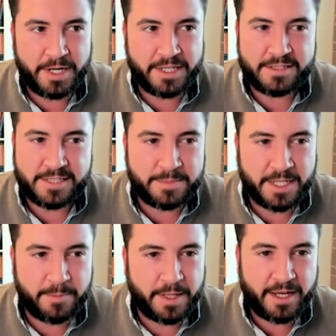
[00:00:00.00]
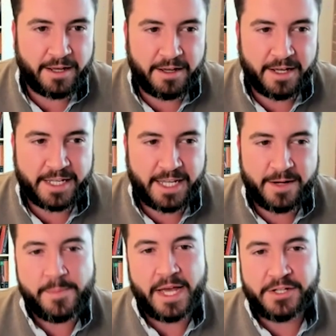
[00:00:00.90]
but at the same time, I
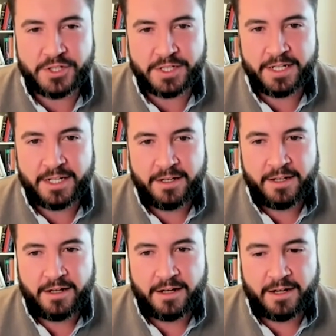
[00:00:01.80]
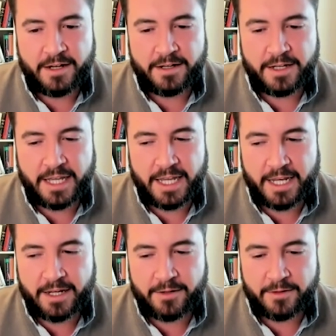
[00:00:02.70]
can't imagine uh,
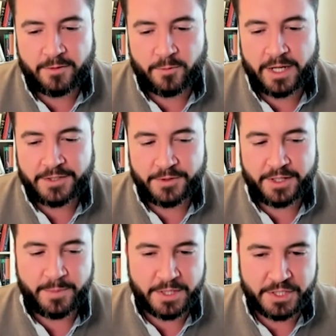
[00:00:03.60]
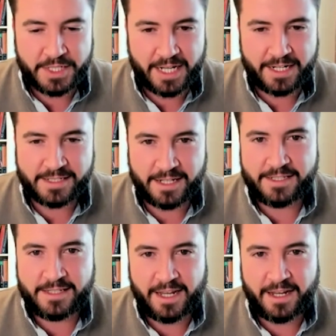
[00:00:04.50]
a regulatory commission that is
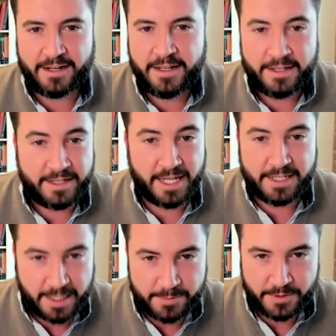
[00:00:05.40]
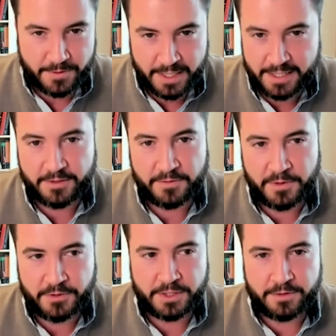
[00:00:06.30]
going to say, yes, absolutely, let's do
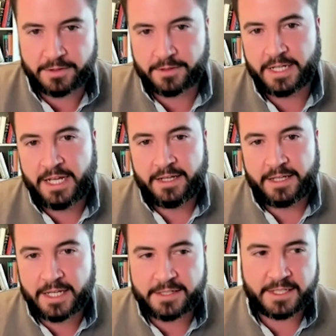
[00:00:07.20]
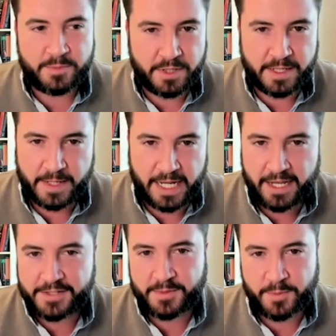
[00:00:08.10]
fusion, or yes, let's put
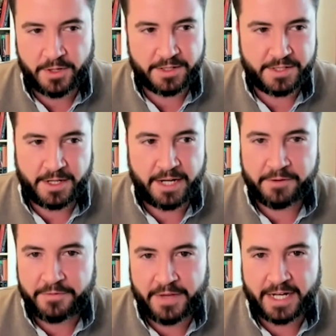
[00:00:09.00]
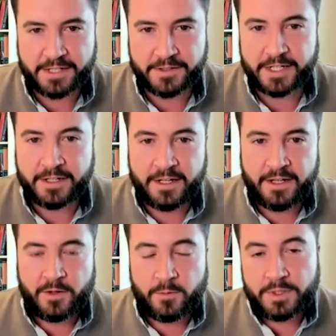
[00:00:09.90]
S M Rs on every factory,
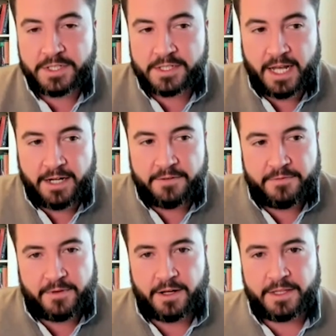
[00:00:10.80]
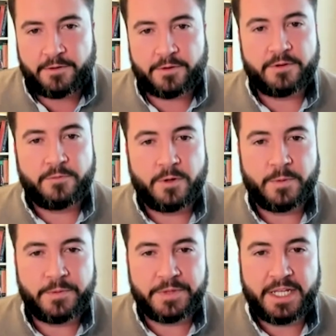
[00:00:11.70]
which is kind of on the order of
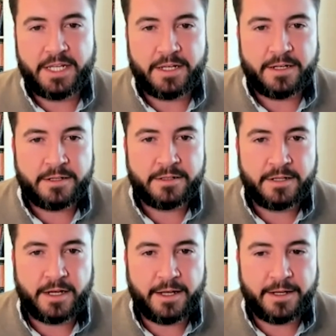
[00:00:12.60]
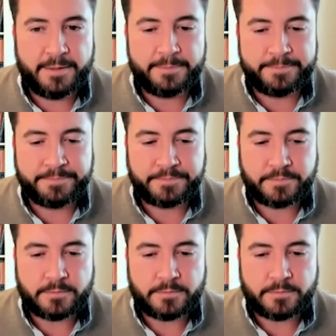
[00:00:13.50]
what we would need, um,